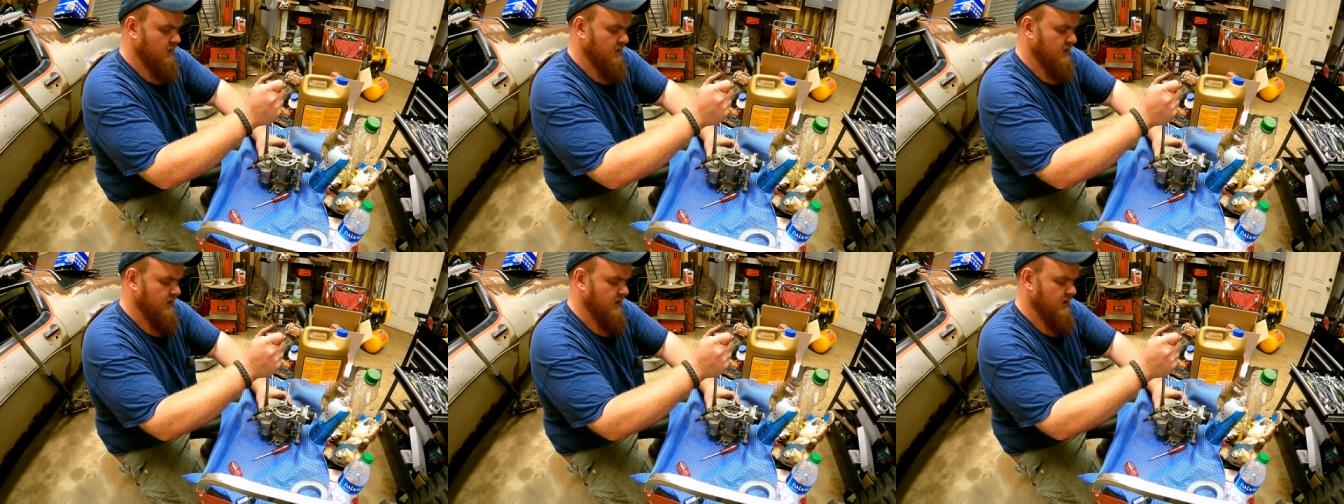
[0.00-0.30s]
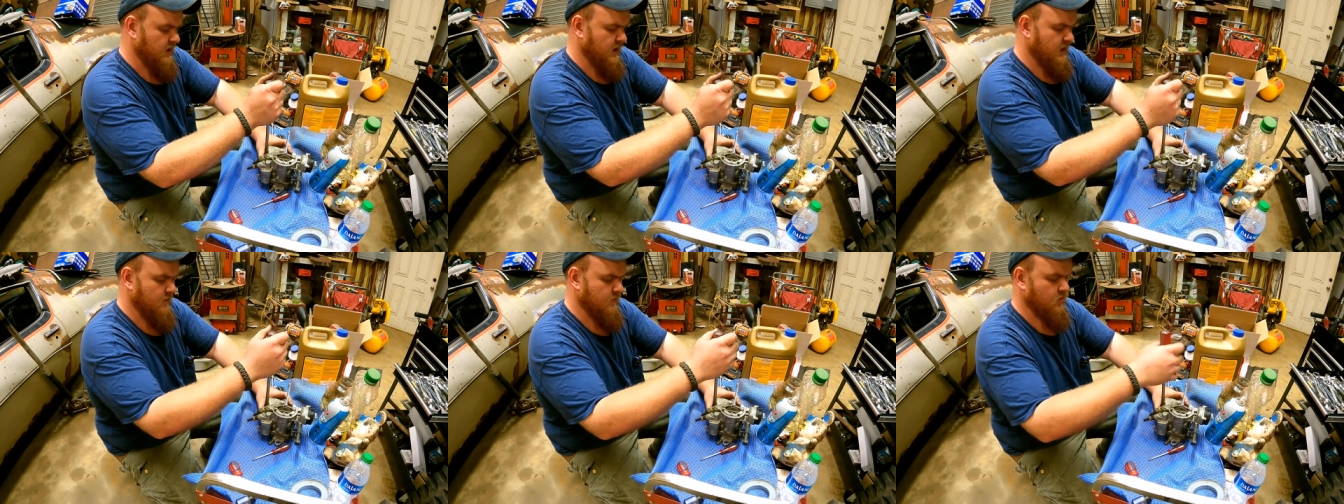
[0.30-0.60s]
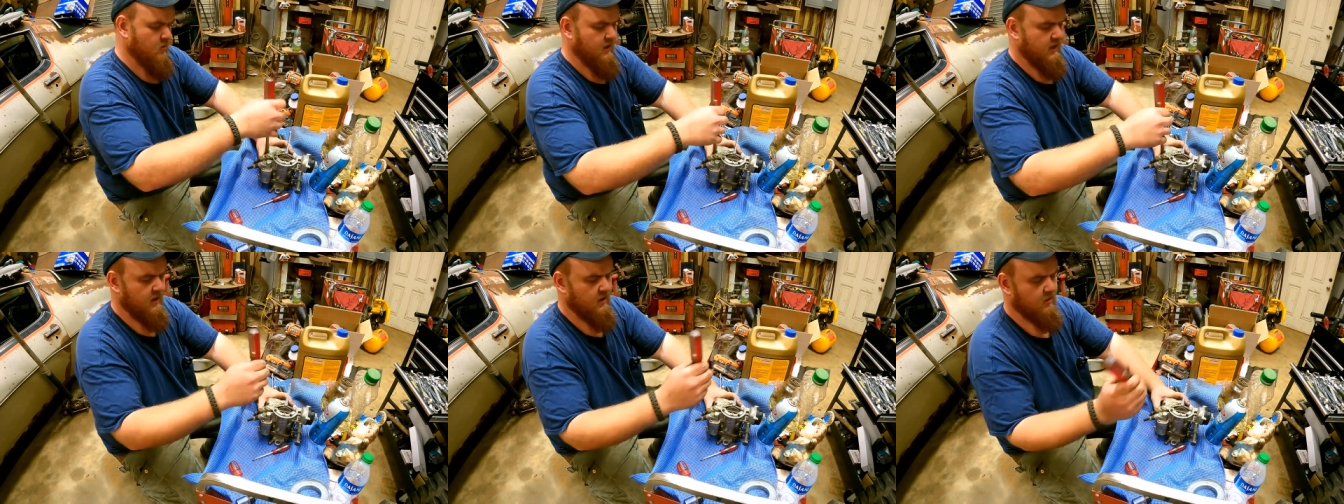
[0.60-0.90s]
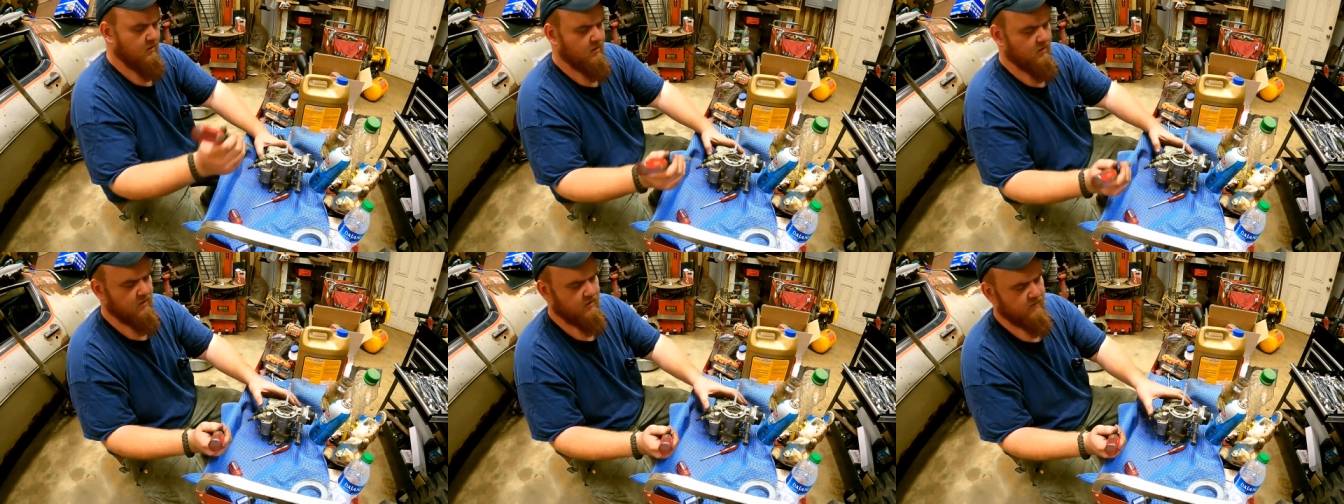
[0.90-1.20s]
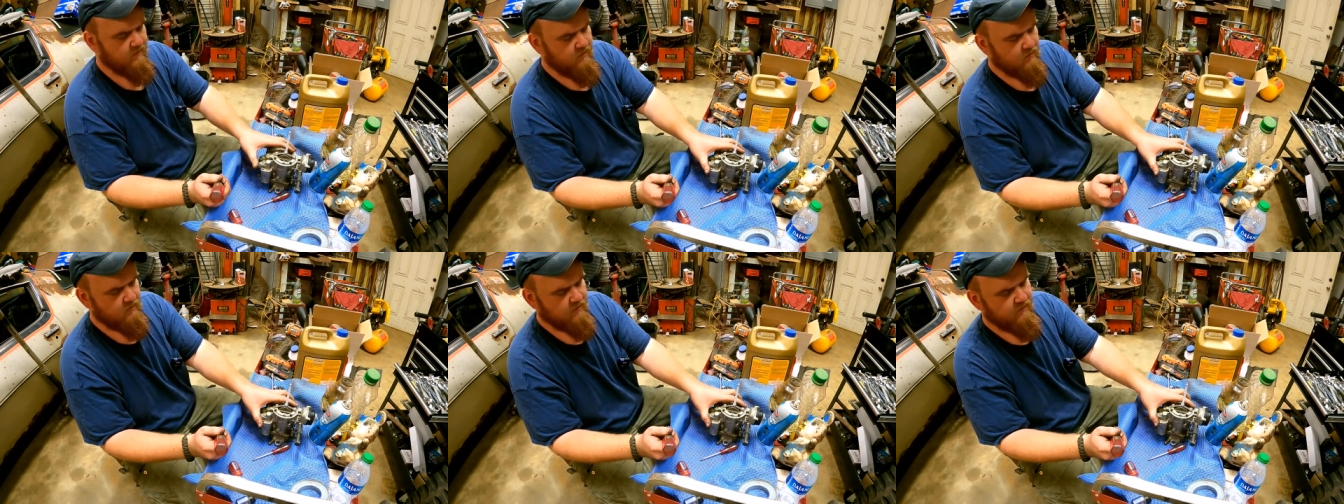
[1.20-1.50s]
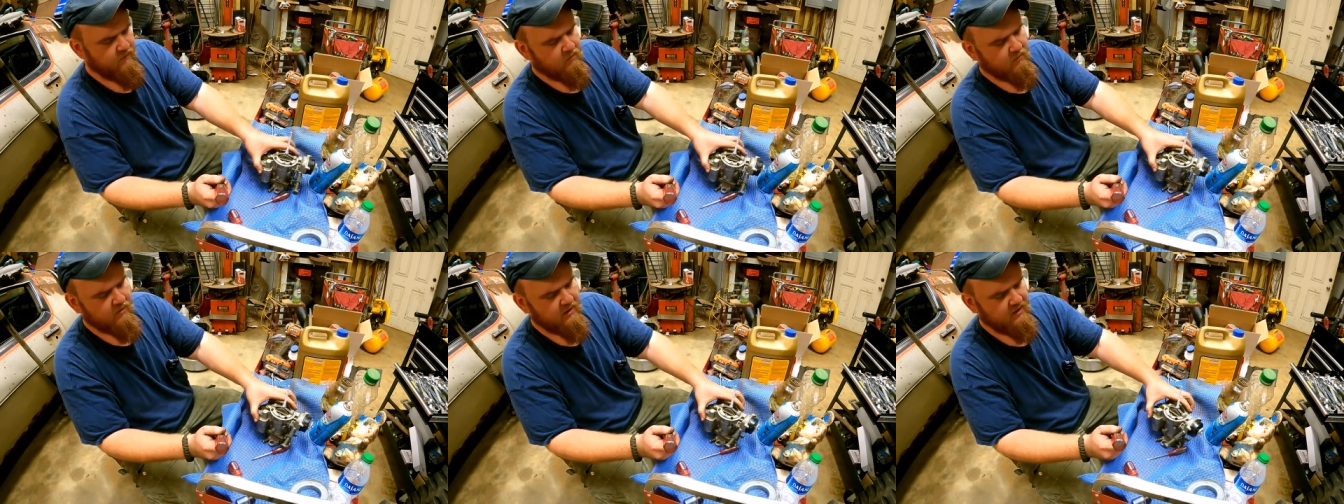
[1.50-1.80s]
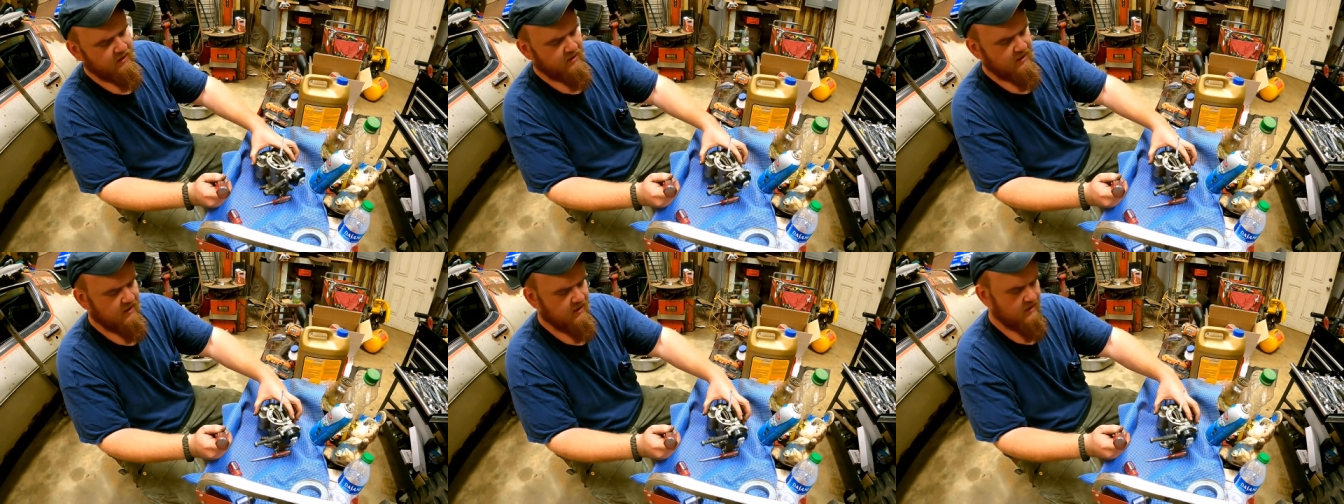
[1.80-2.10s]
that carburetor on our
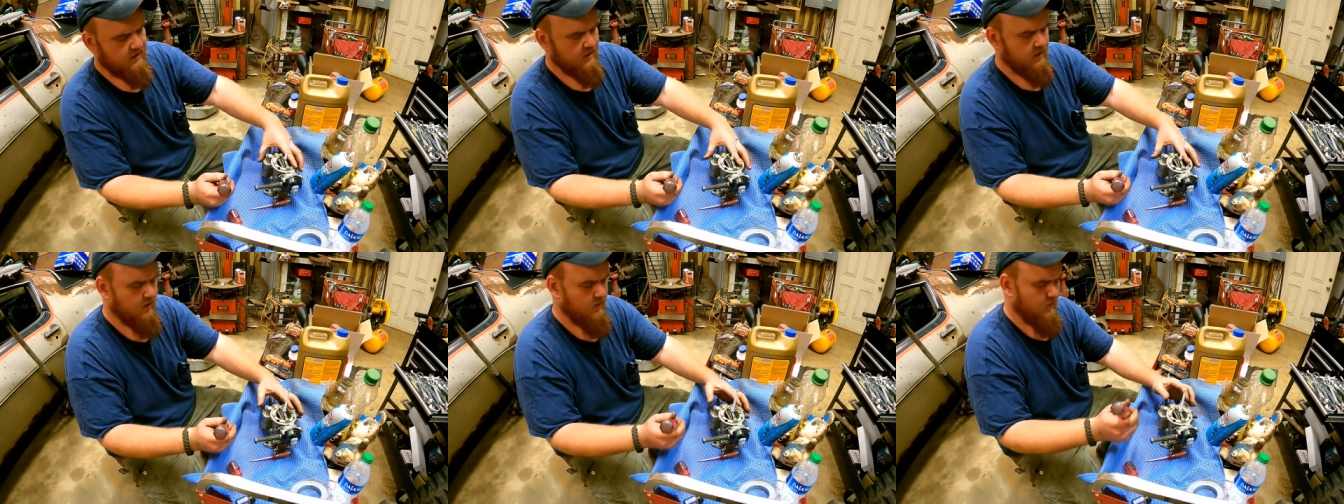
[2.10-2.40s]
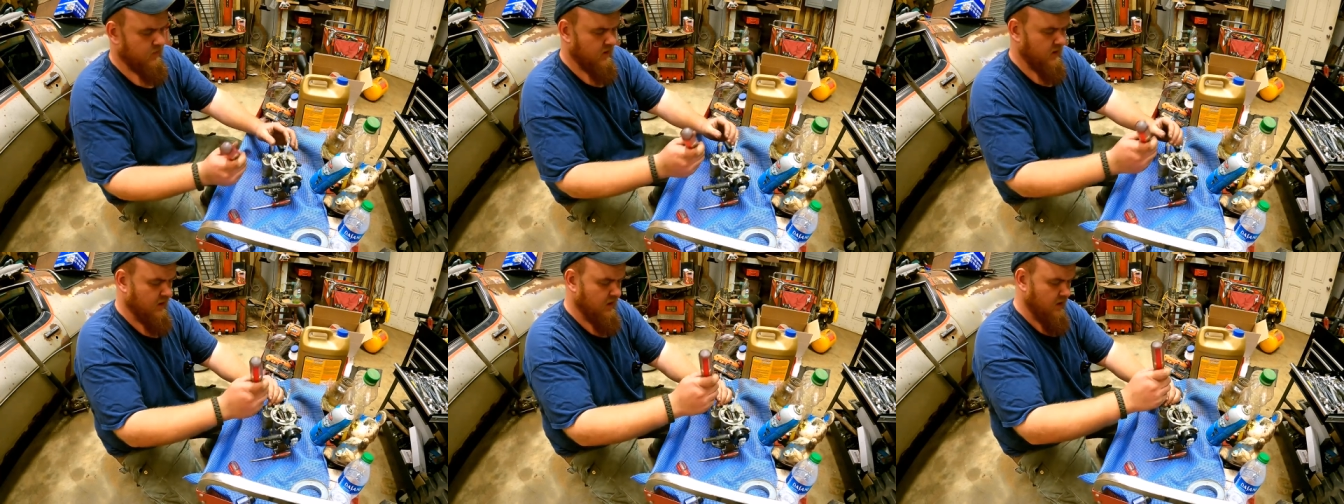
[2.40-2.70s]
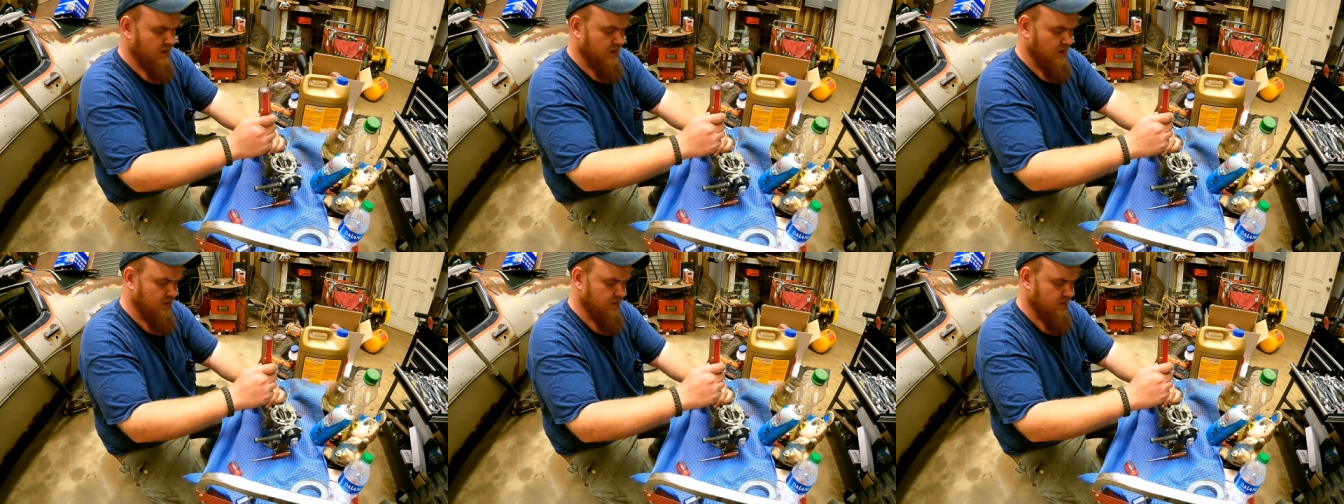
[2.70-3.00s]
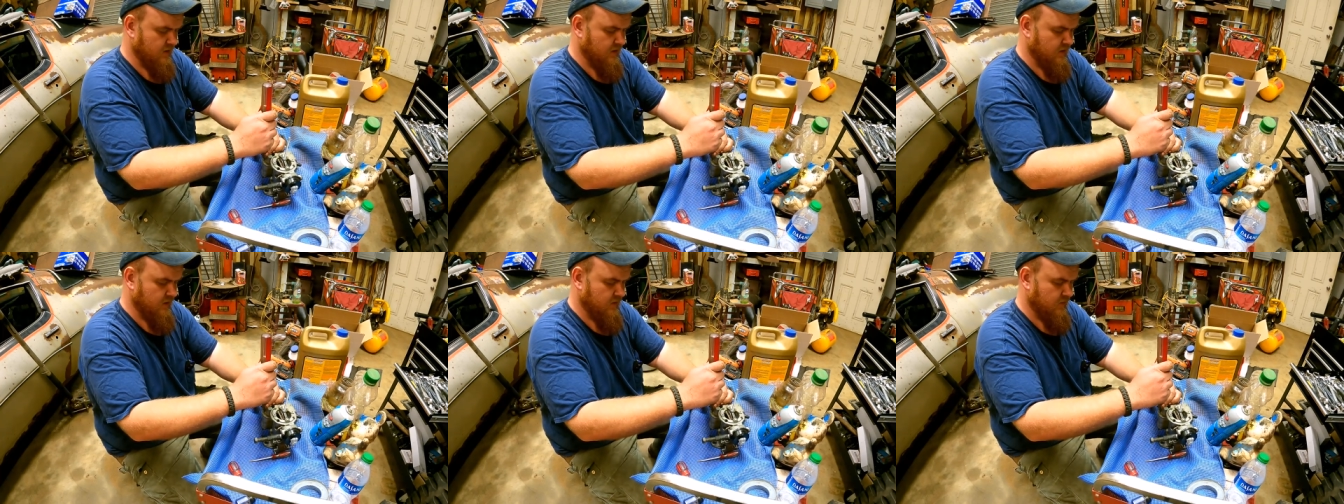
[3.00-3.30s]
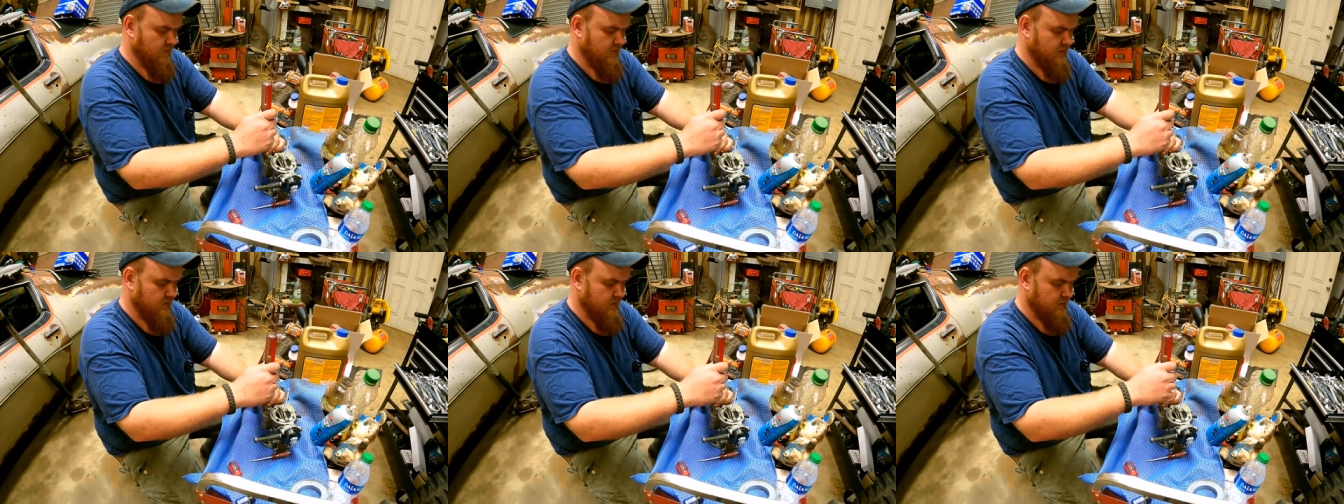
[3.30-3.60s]
440 is acting up again. So,